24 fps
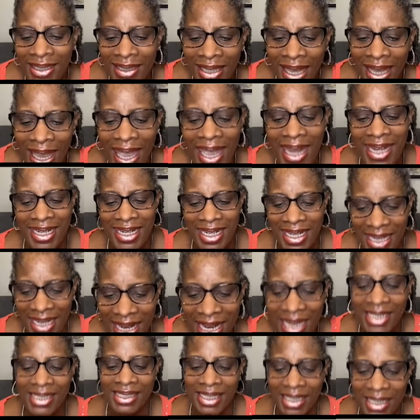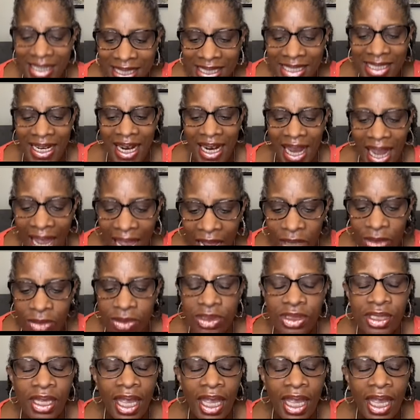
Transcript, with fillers: Atlanta in the house.